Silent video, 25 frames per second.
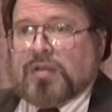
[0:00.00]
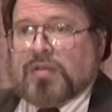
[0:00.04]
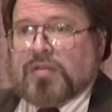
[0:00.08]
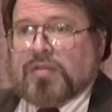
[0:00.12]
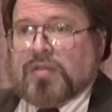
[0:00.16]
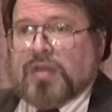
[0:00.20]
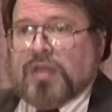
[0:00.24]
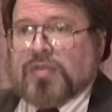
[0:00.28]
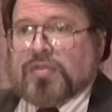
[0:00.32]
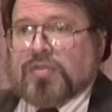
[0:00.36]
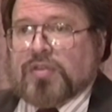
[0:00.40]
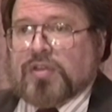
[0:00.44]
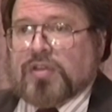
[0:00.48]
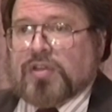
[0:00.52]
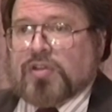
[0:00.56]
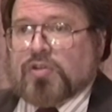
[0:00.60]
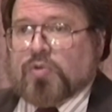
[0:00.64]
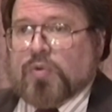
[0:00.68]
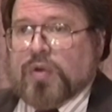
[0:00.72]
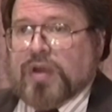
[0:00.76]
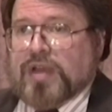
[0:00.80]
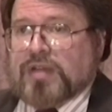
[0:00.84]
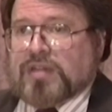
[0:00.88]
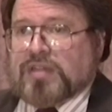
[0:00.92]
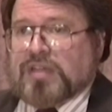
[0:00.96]
that the
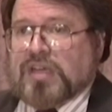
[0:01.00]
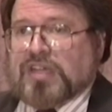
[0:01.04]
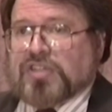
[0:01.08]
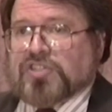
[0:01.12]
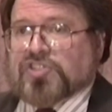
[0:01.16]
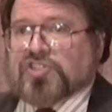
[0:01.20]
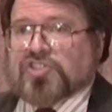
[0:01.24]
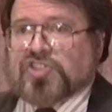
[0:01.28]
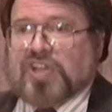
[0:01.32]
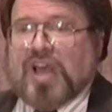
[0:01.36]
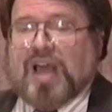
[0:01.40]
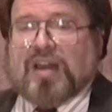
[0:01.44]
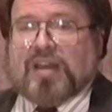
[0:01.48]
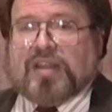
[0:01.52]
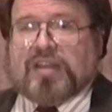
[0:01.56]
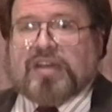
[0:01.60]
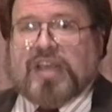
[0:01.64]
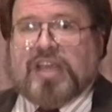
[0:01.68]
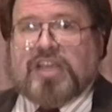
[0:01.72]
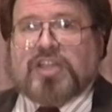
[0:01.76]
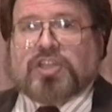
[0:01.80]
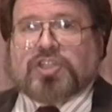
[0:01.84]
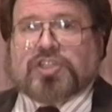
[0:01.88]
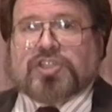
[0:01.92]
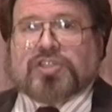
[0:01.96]
great
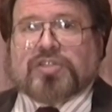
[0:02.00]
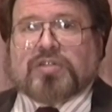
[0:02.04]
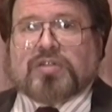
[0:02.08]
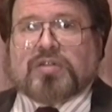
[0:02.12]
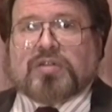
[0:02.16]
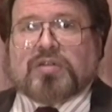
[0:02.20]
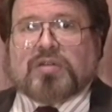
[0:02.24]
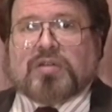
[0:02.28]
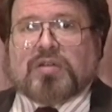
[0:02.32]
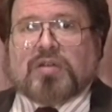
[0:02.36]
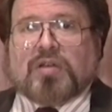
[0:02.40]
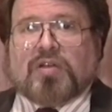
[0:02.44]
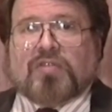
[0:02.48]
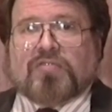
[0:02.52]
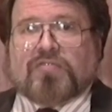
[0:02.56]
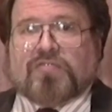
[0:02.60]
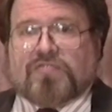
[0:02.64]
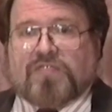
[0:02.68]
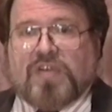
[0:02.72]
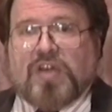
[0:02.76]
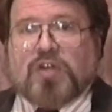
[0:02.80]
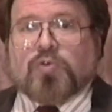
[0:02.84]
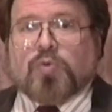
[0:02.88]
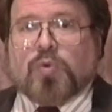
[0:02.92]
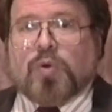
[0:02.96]
consolidation of
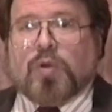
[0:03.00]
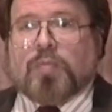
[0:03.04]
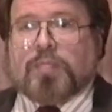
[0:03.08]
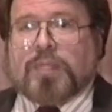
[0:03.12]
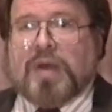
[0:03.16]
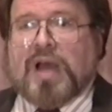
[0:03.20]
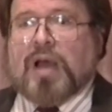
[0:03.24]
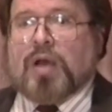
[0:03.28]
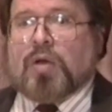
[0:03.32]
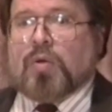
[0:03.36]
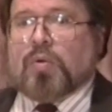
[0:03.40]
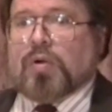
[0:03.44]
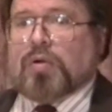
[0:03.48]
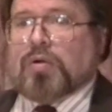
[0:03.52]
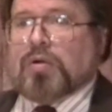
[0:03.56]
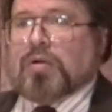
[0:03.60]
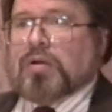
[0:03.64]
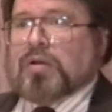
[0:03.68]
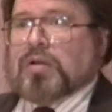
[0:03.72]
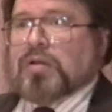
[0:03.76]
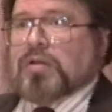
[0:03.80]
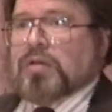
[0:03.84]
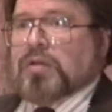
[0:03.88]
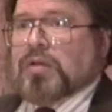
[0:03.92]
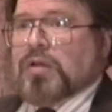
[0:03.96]
federal power
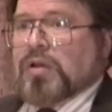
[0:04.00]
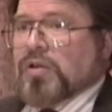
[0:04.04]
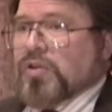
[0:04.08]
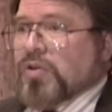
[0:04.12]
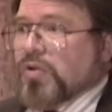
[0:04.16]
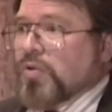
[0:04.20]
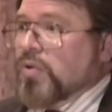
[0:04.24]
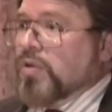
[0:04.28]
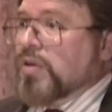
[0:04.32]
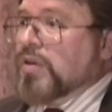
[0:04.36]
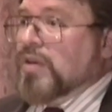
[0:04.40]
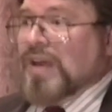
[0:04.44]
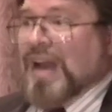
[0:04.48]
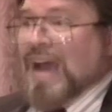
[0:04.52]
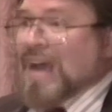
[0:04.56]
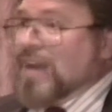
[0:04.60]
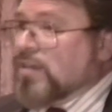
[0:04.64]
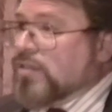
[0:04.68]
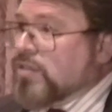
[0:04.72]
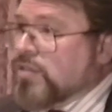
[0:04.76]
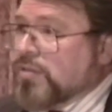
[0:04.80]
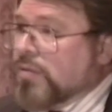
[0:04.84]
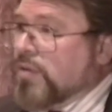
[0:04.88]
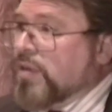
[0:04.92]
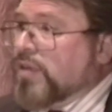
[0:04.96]
occurred
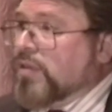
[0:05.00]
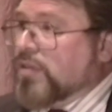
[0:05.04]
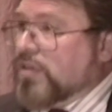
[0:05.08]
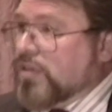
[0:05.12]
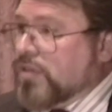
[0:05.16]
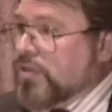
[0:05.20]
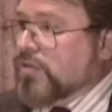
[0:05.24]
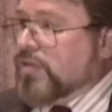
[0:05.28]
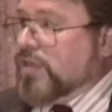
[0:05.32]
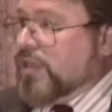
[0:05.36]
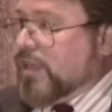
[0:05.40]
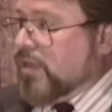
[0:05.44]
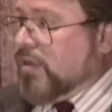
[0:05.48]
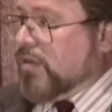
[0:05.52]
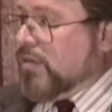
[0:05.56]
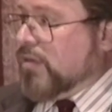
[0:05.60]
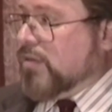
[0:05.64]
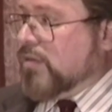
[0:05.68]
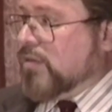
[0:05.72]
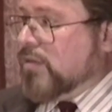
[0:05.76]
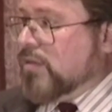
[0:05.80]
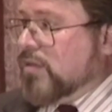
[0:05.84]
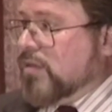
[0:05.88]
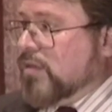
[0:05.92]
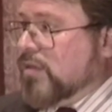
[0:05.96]
not during the New Deal,
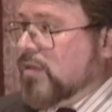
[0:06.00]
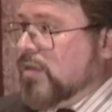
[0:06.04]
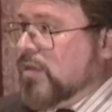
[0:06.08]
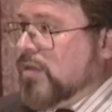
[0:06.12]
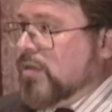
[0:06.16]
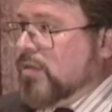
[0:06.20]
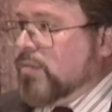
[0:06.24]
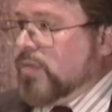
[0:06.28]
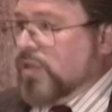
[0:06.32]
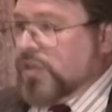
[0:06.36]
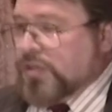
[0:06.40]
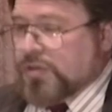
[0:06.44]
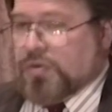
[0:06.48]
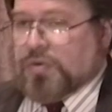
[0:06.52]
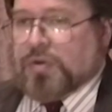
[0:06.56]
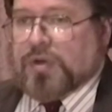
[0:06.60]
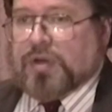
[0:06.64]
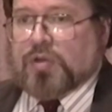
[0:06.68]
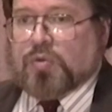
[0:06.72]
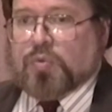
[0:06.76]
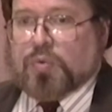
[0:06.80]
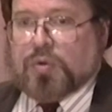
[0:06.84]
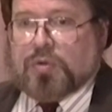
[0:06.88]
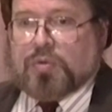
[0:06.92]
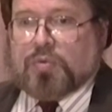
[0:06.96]
but
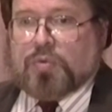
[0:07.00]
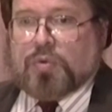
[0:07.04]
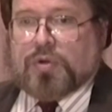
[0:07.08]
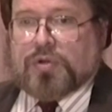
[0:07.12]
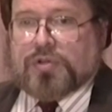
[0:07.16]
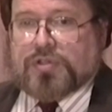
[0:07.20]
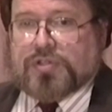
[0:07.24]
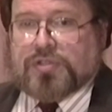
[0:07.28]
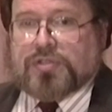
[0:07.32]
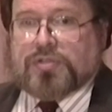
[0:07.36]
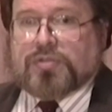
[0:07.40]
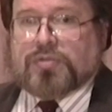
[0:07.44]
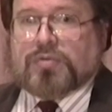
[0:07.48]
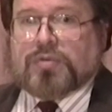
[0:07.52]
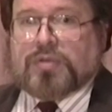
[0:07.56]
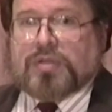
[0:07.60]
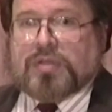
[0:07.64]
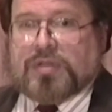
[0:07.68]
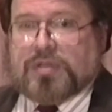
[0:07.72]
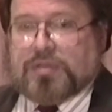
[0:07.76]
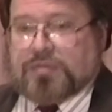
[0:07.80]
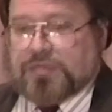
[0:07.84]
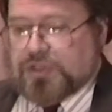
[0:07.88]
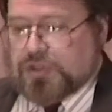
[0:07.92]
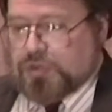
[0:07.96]
during World War II,
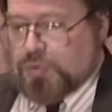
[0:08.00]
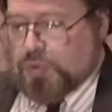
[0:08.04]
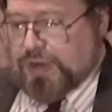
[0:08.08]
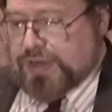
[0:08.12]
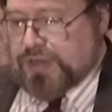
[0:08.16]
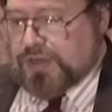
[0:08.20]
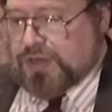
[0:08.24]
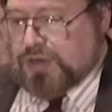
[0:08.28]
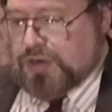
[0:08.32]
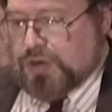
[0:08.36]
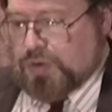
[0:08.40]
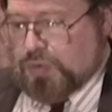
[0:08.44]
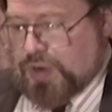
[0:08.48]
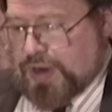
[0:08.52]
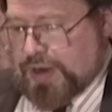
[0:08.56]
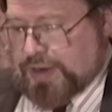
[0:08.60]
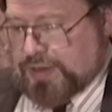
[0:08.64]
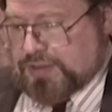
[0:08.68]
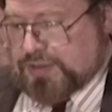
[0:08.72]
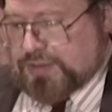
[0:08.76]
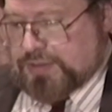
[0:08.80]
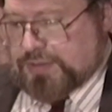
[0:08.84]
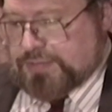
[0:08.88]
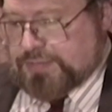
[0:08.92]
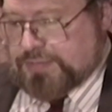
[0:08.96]
and he was quite
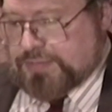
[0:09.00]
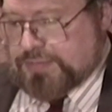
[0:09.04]
correct